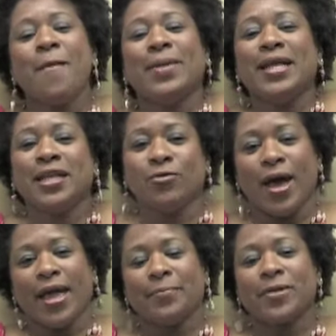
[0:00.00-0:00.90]
But
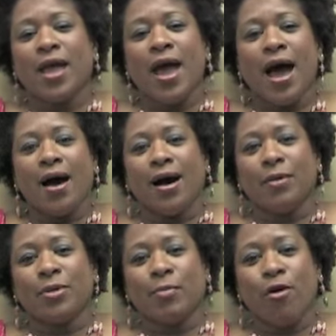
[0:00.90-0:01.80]
anyway,
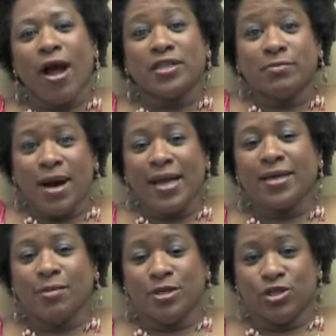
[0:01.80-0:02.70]
prior to my
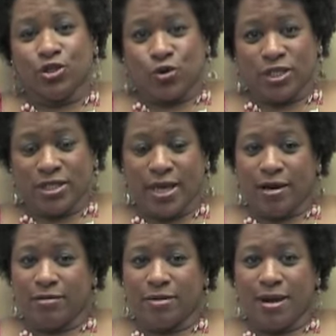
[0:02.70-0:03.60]
coming to
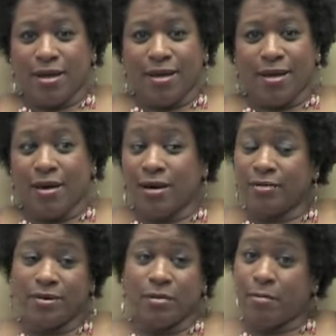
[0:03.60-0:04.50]
Georgetown,
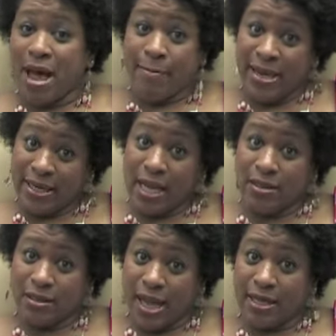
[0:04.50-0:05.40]
I may not
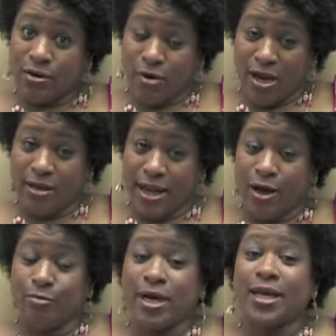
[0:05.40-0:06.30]
look like it right
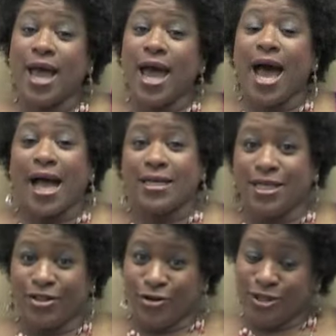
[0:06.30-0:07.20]
now, but I
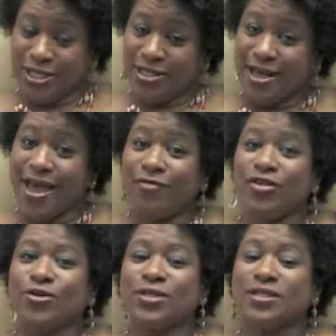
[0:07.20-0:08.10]
did 13 and a half
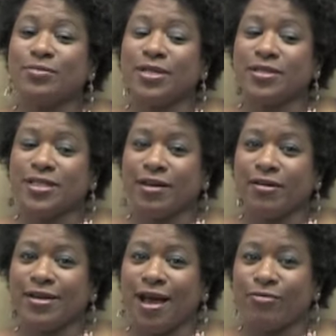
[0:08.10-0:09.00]
years in the
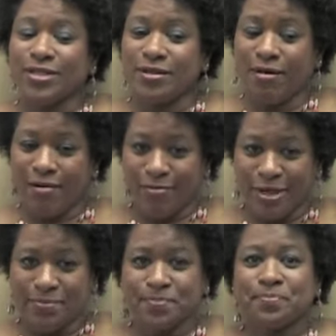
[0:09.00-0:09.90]
military. I was in the Army.